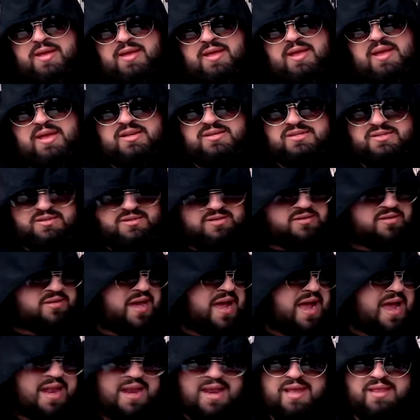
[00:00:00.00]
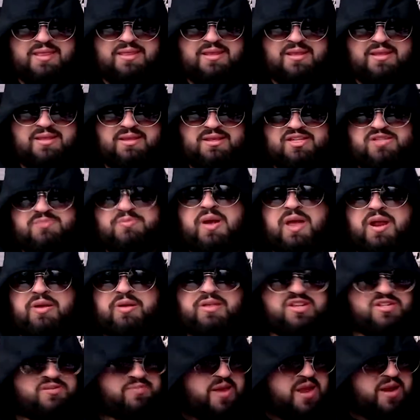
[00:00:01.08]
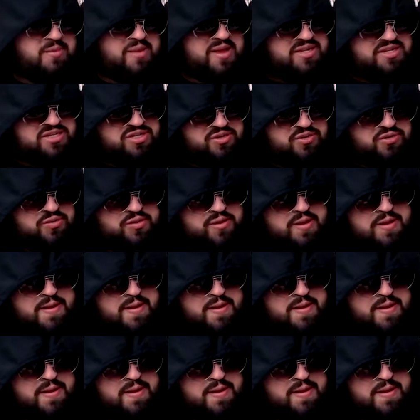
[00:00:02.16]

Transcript: is to highlight the spider in the Spider-Man suit.